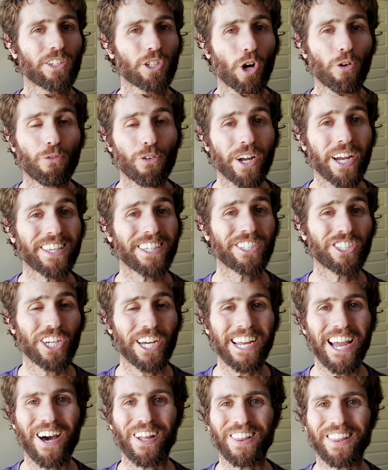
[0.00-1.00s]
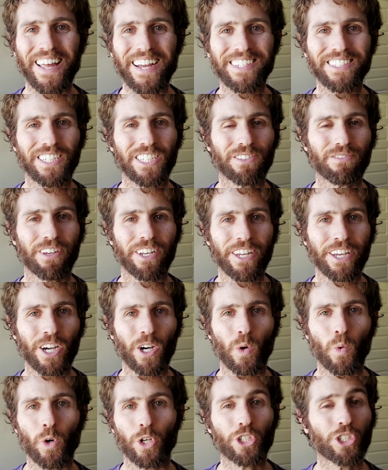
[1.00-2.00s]
don't forget to check out Lexi's
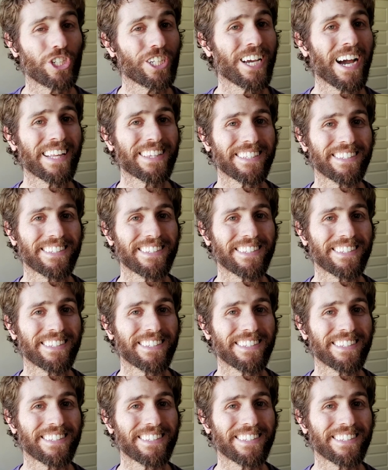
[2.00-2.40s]
video where she got